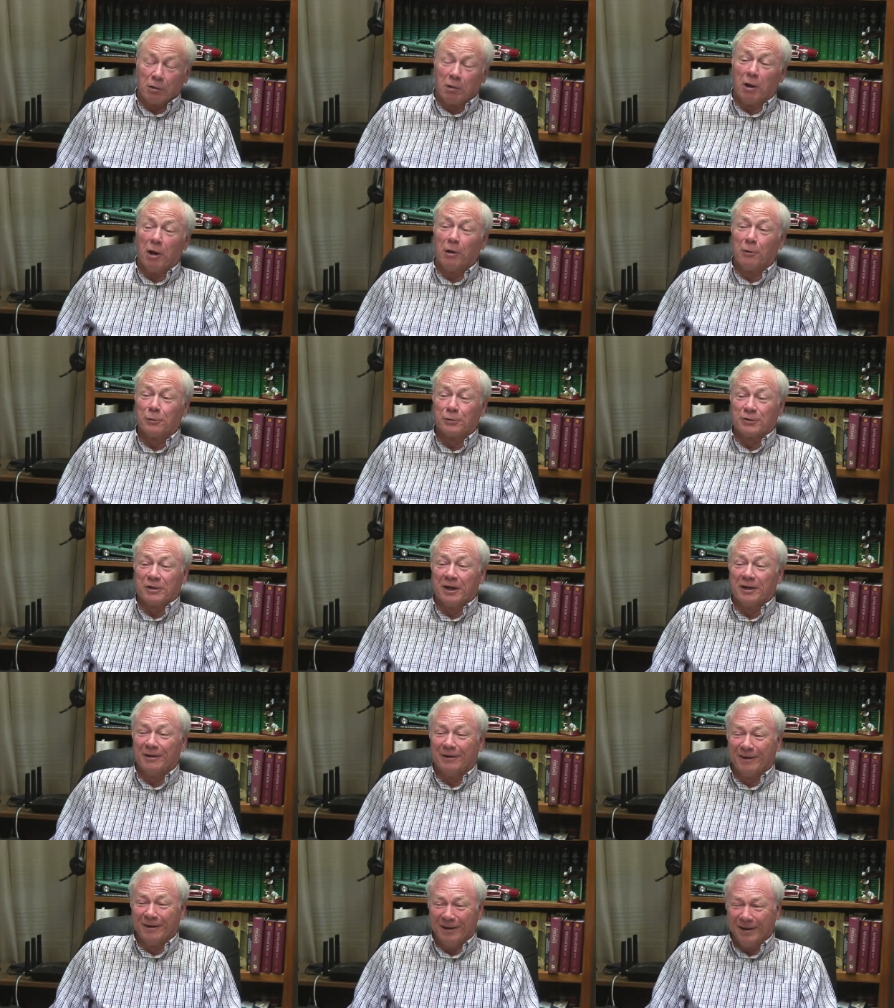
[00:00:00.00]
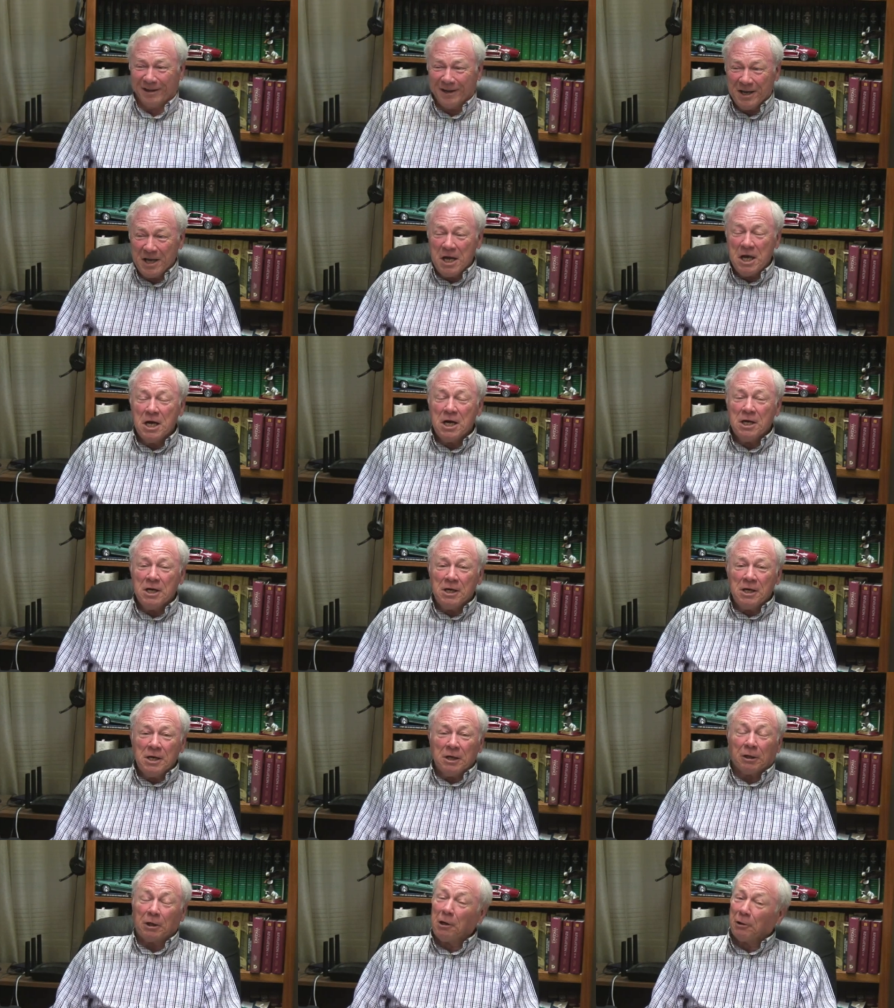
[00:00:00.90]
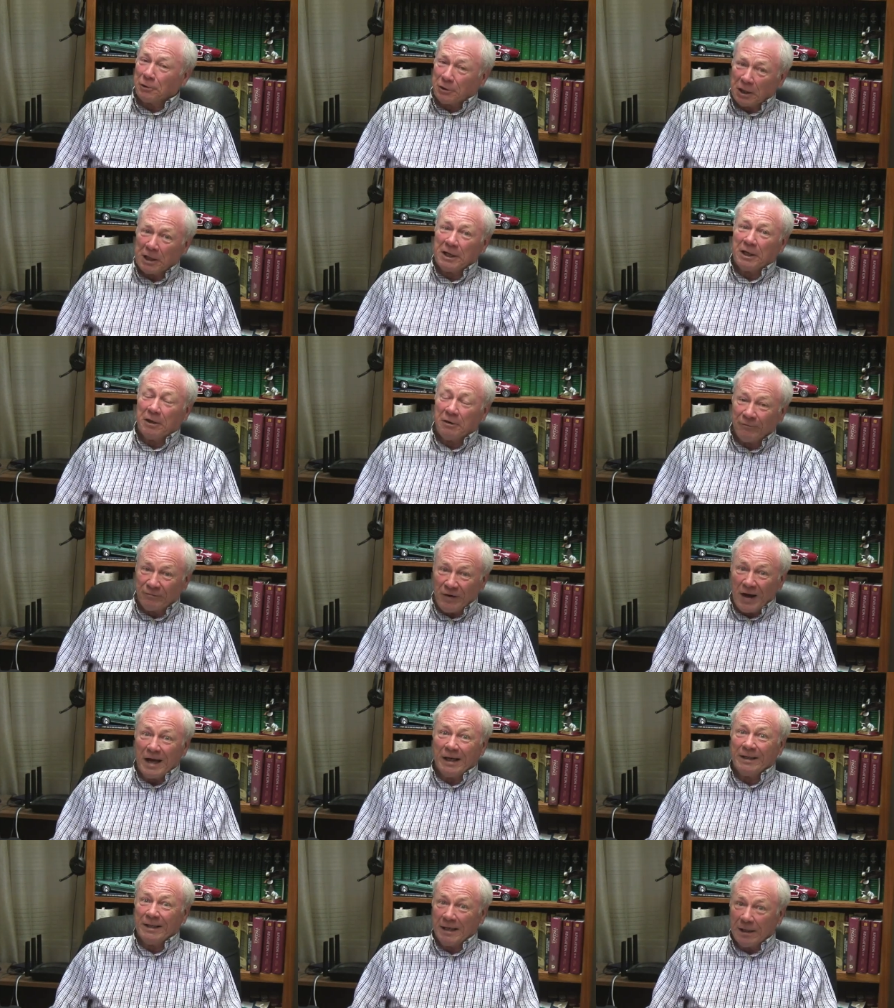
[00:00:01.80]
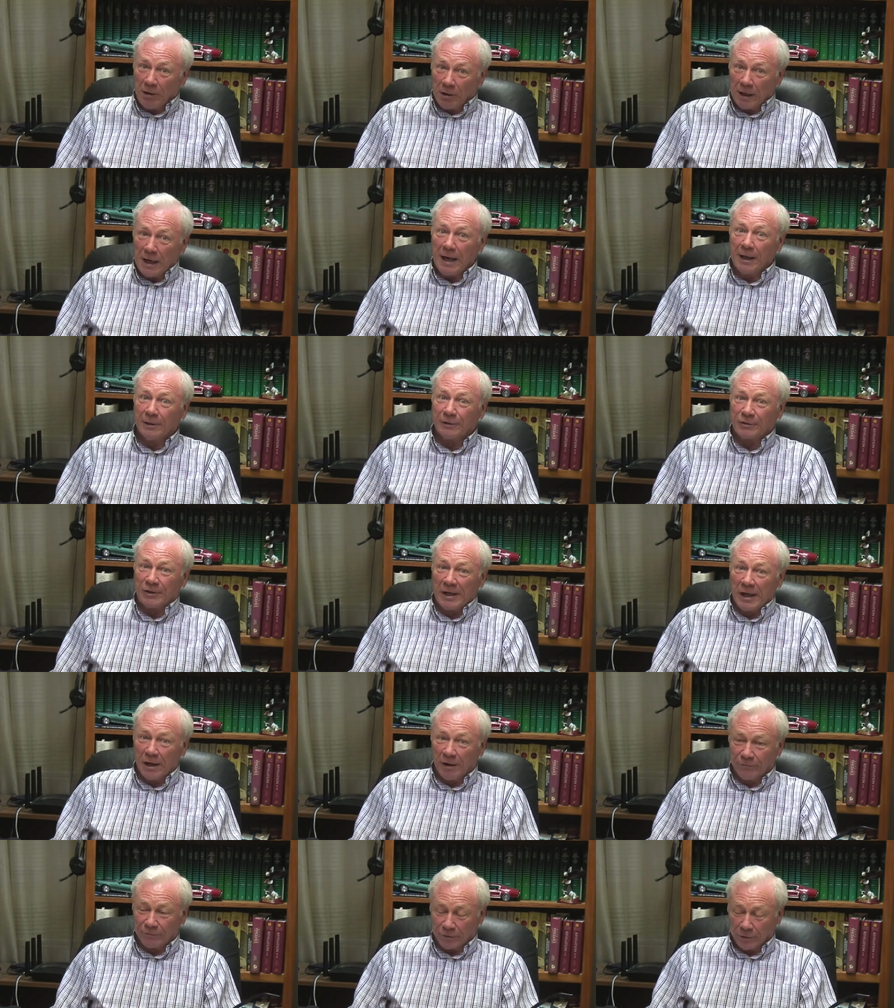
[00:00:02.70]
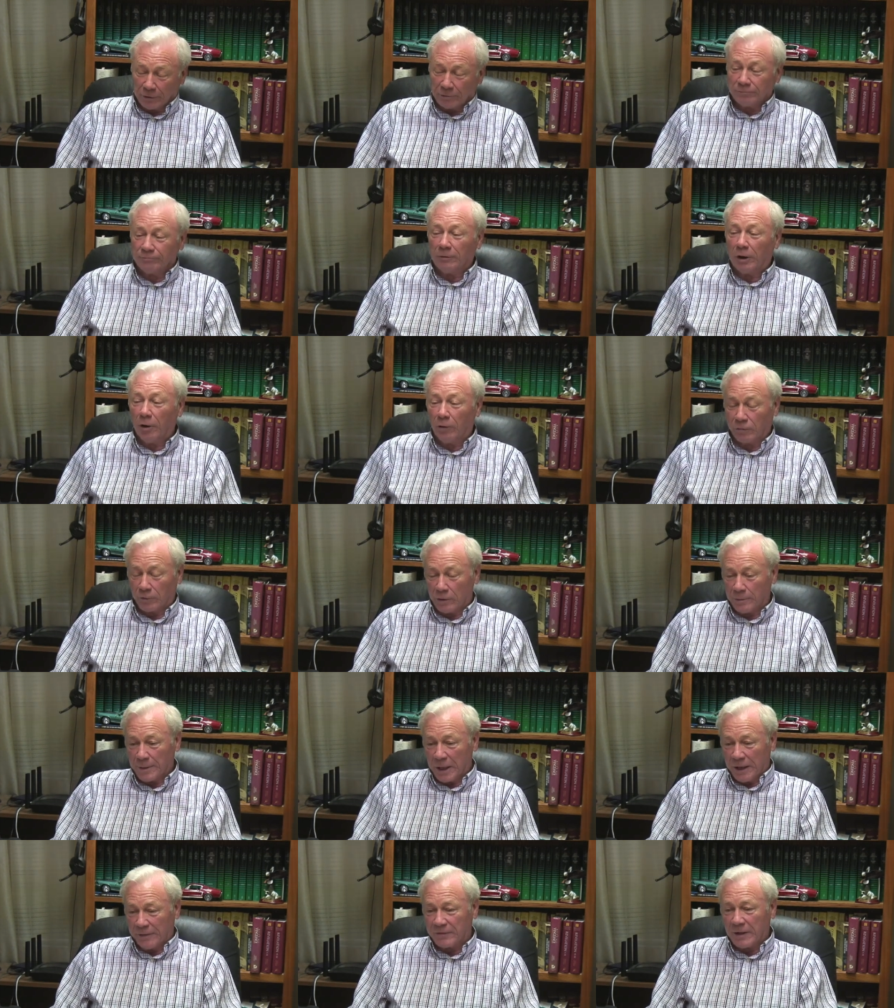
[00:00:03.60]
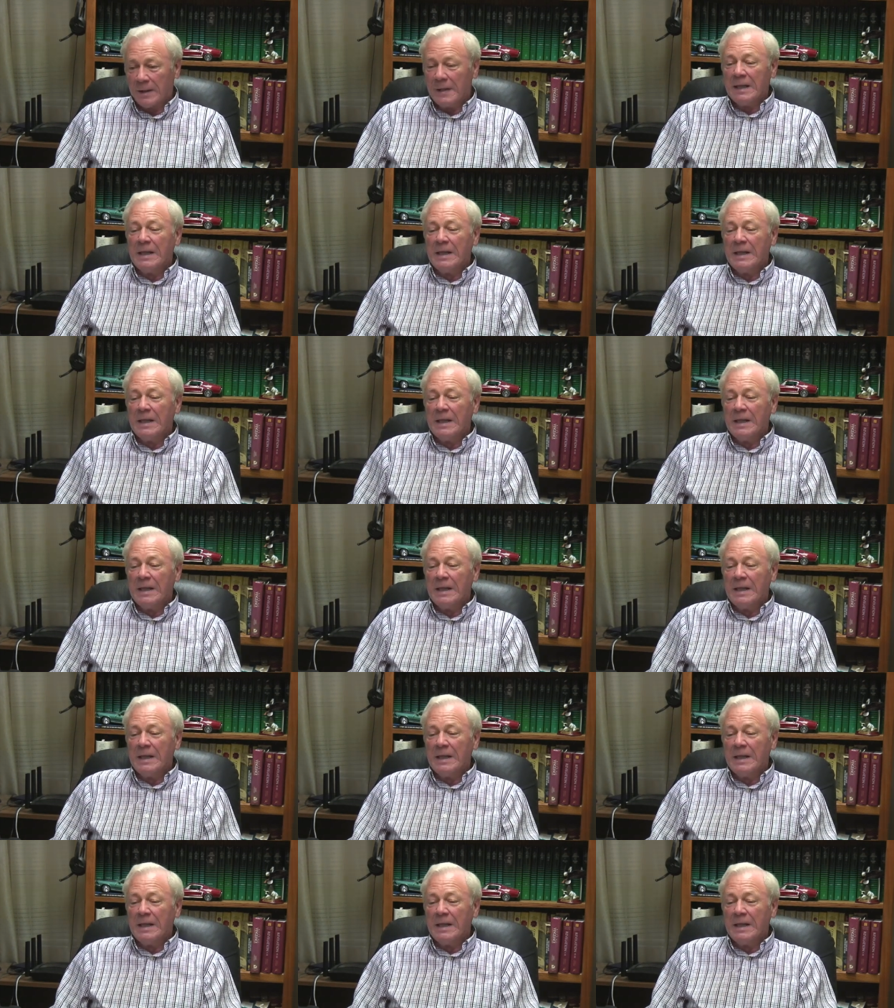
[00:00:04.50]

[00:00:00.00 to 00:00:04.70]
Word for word: close, closely confined in our house now for over a month.